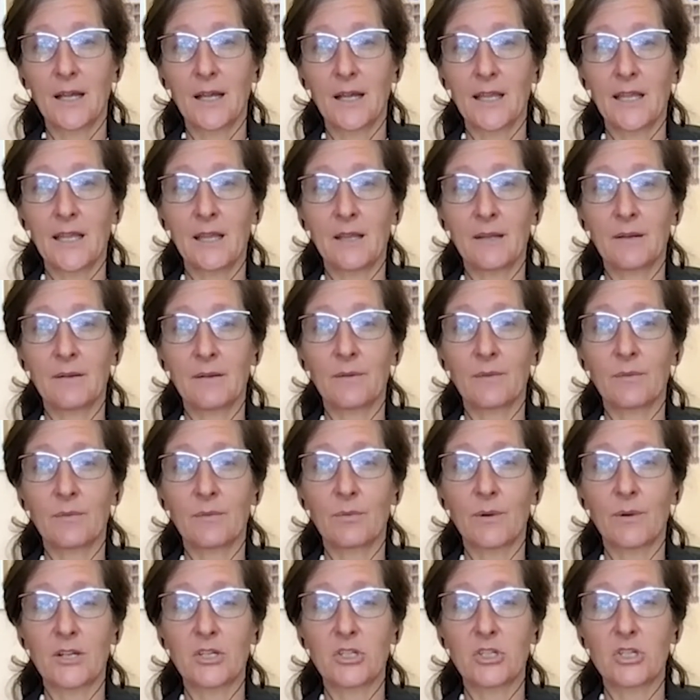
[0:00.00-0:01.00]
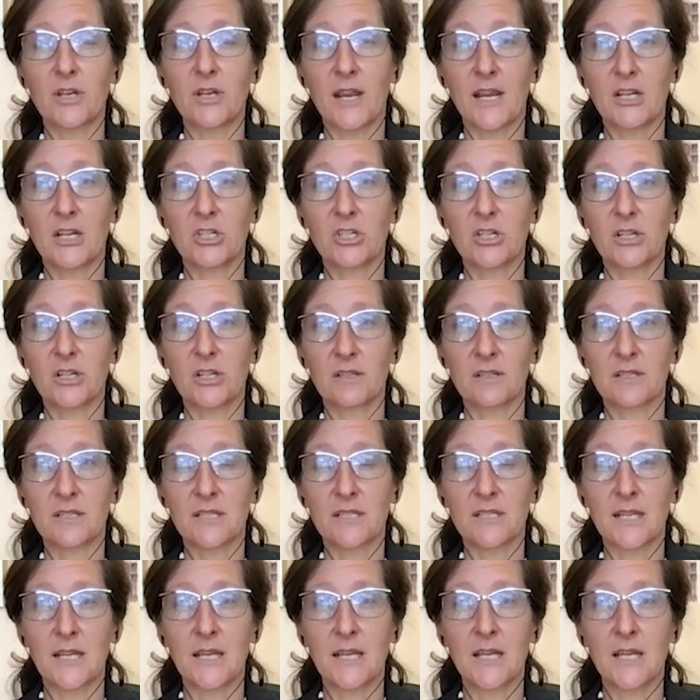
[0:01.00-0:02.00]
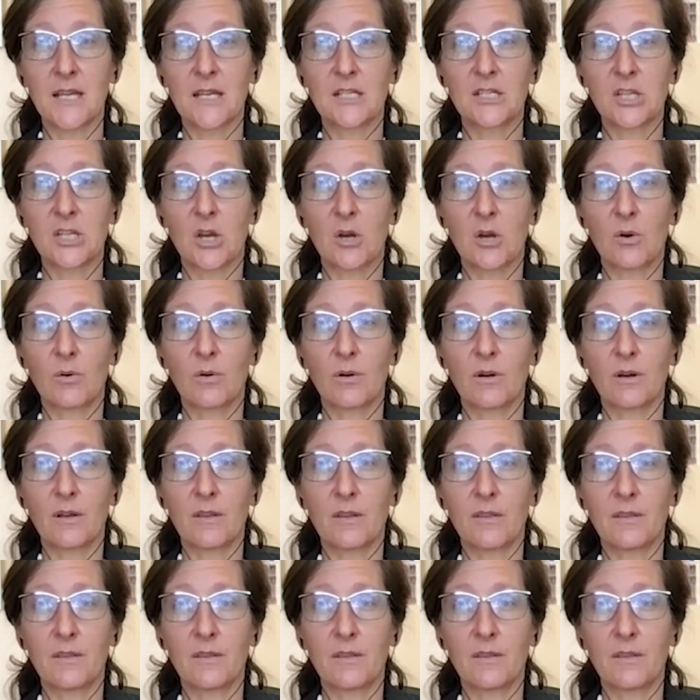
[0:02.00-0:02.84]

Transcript: in rich nations. So